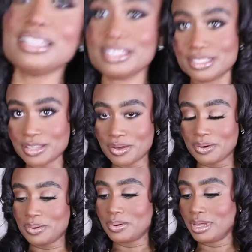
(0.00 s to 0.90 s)

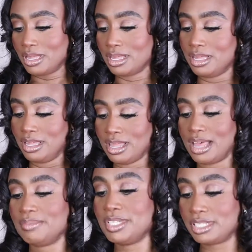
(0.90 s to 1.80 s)
So,
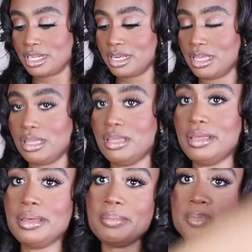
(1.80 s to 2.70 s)
I'm just gonna
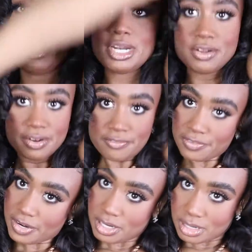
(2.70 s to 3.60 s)
put it on
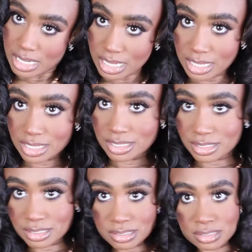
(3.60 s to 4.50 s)
for you
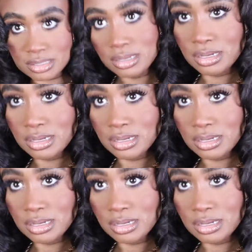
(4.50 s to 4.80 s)
guys.